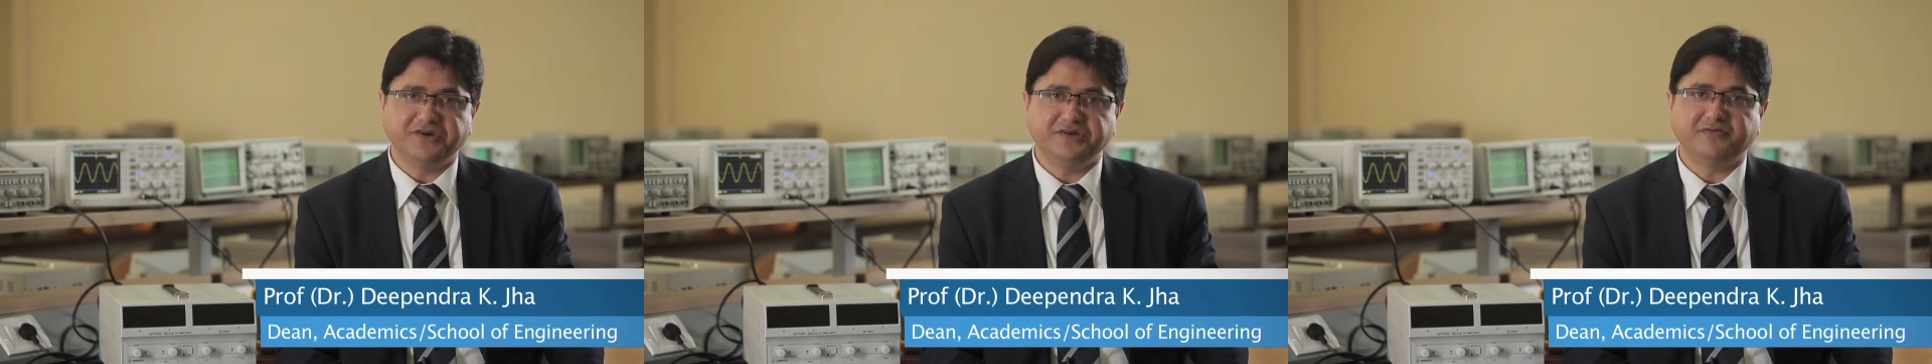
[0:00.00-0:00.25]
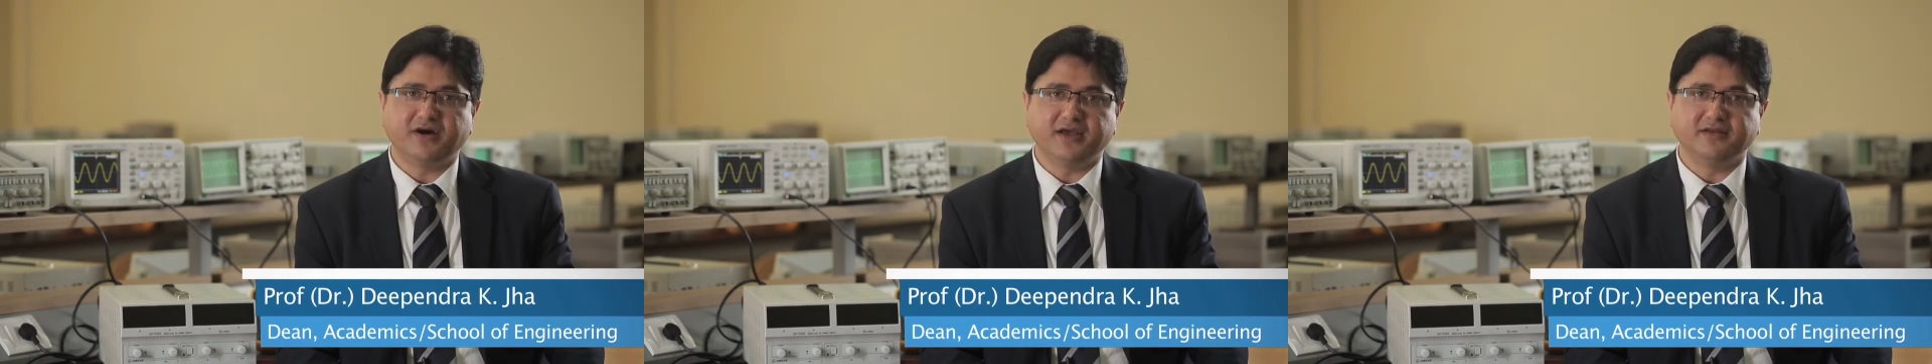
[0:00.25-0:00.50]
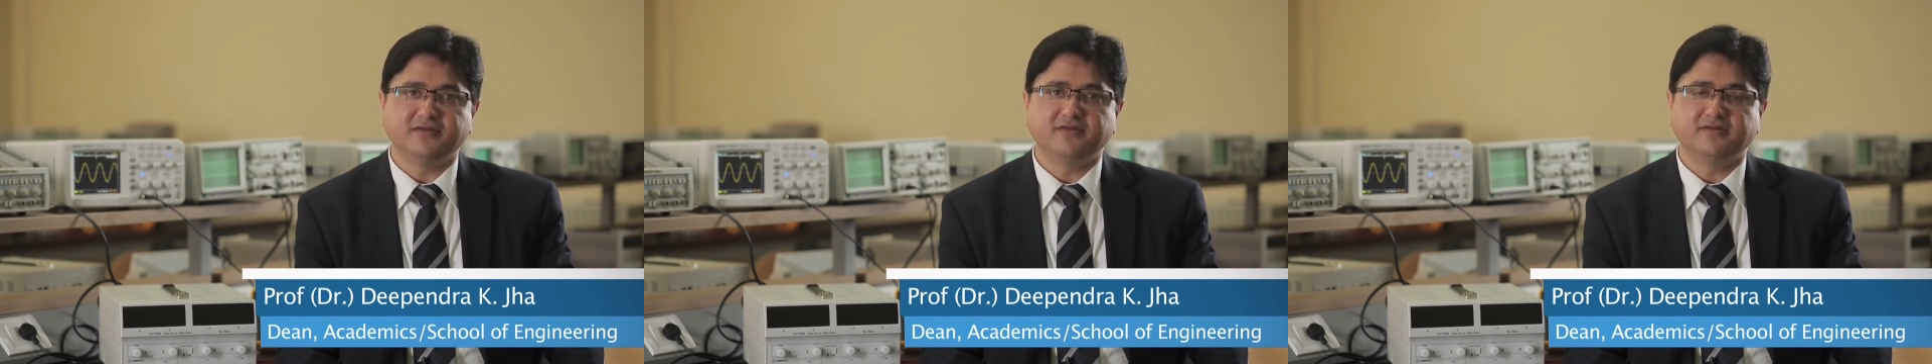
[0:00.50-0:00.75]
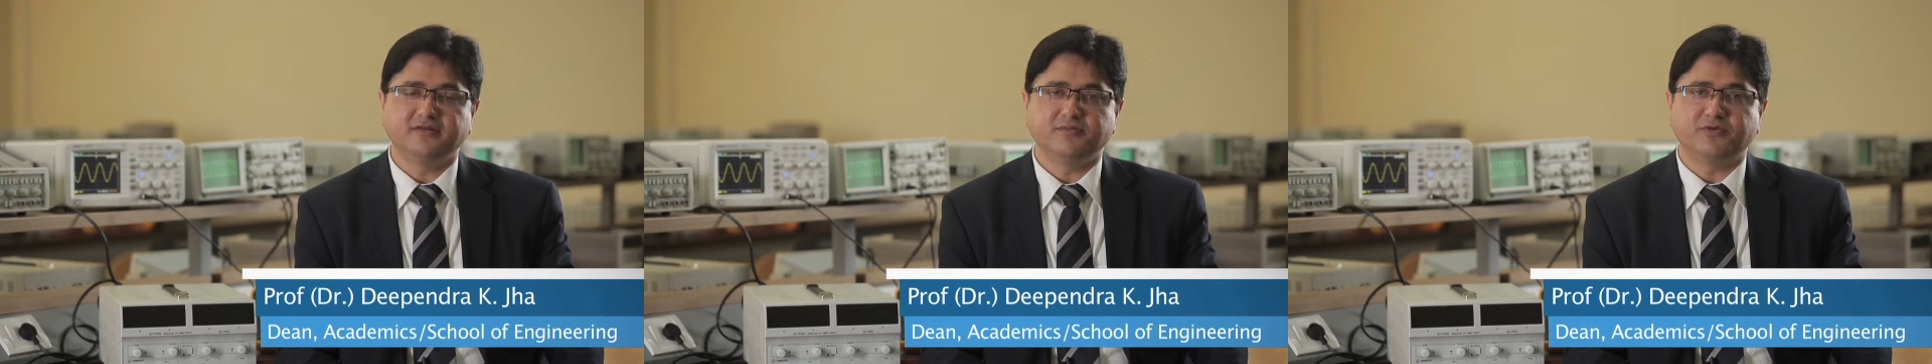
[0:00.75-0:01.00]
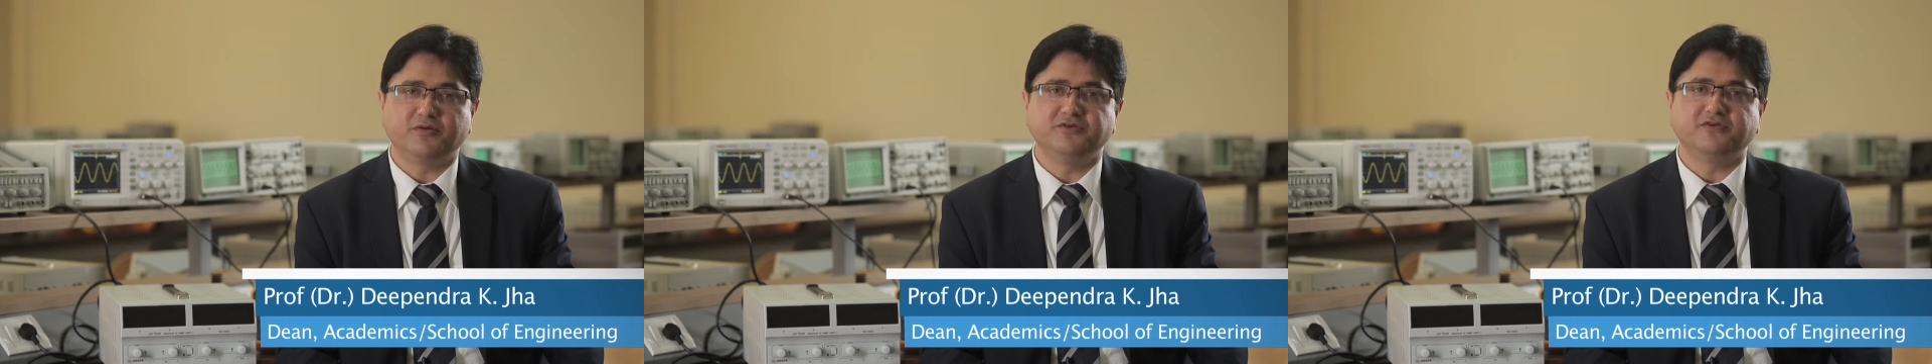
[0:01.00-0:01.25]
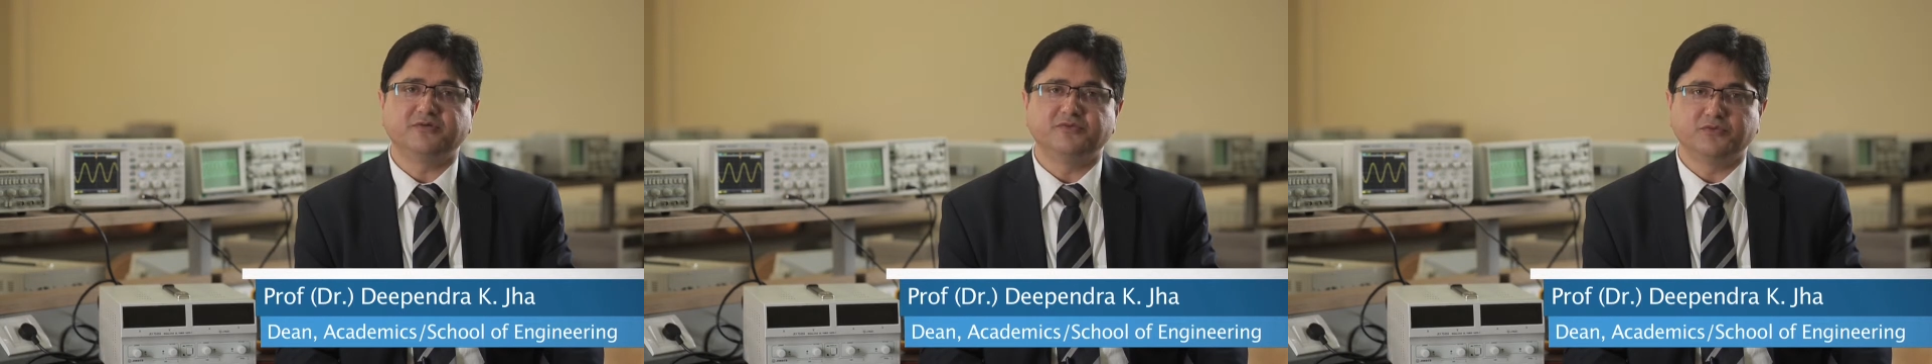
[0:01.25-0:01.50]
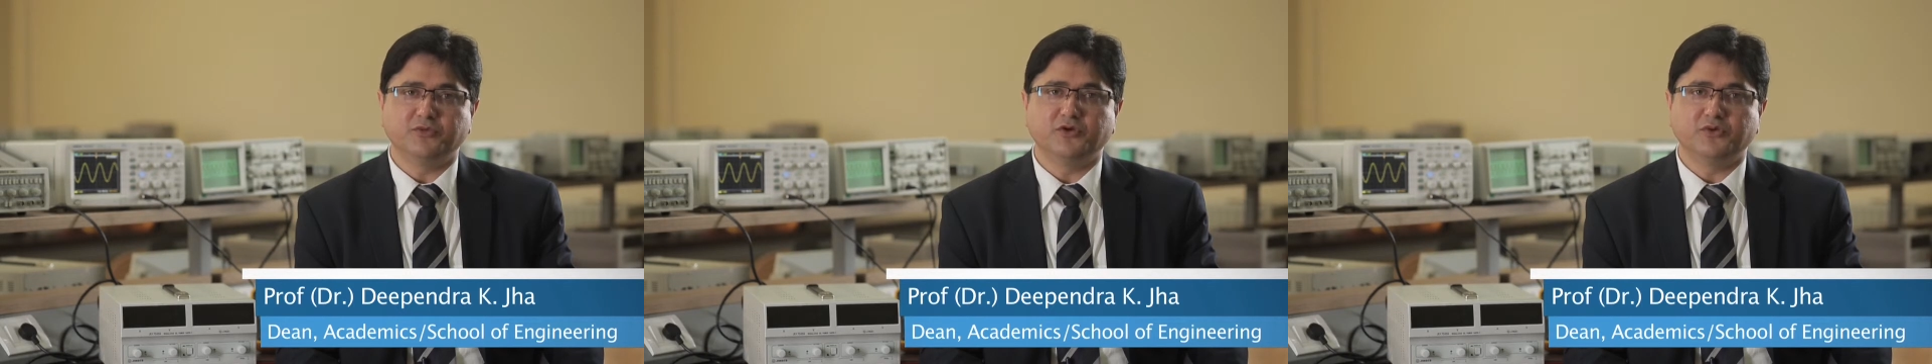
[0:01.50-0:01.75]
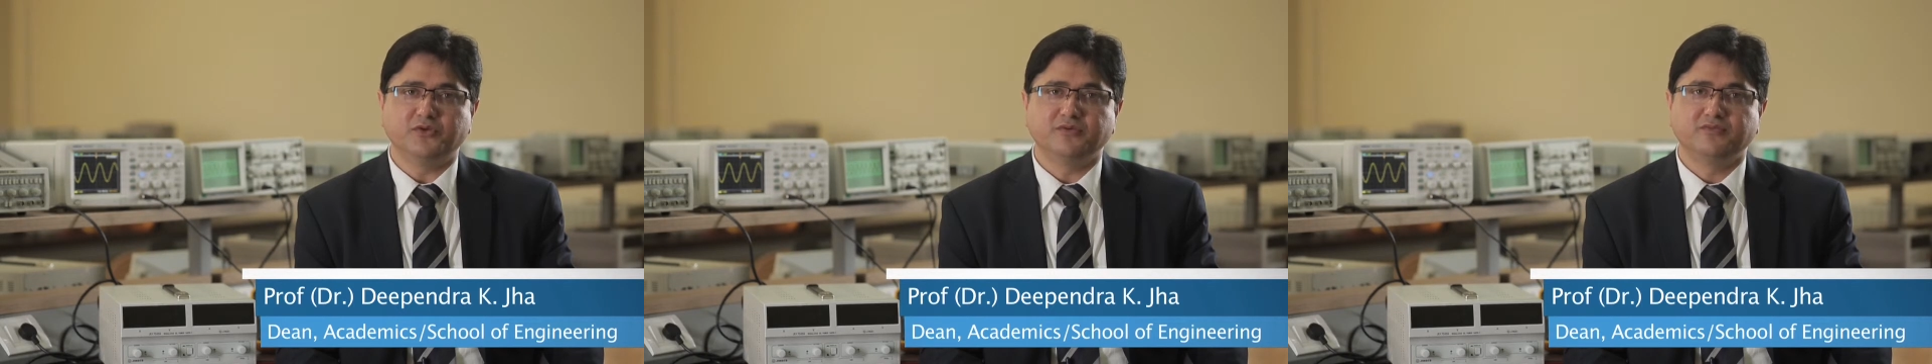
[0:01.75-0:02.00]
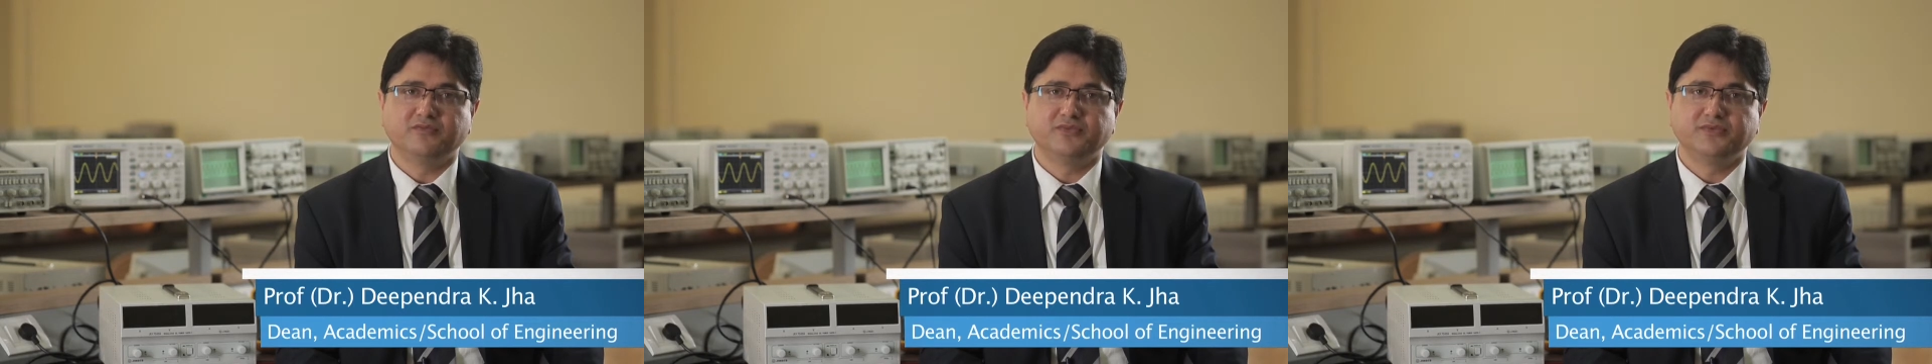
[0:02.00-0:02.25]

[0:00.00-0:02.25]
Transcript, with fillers: redefine the promise of tomorrow.